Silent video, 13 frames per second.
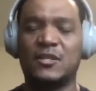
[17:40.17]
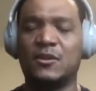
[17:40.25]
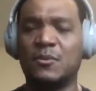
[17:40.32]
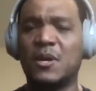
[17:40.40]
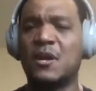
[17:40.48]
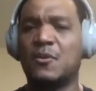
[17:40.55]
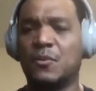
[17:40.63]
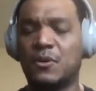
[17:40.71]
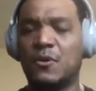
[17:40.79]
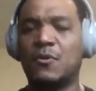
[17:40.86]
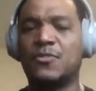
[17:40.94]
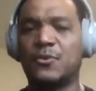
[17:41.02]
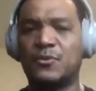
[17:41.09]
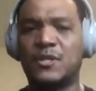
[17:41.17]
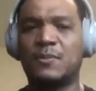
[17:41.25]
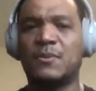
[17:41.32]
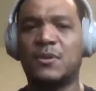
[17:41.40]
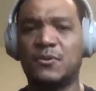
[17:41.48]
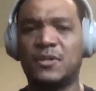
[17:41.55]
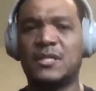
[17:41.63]
So we'll go through some
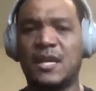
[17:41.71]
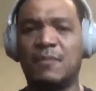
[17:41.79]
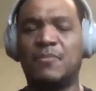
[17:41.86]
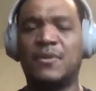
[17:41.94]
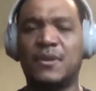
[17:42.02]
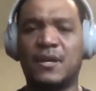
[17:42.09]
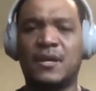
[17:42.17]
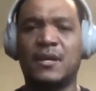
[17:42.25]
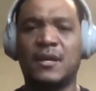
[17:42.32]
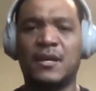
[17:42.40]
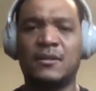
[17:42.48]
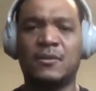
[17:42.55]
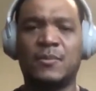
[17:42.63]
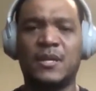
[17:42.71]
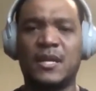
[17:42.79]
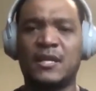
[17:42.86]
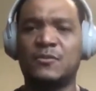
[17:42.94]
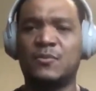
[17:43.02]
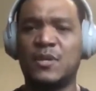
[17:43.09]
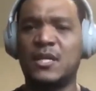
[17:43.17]
of those in depth a little bit
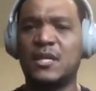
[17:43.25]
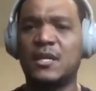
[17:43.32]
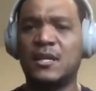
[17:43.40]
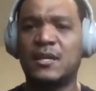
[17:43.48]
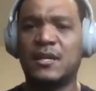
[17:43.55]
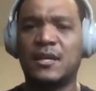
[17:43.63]
next week,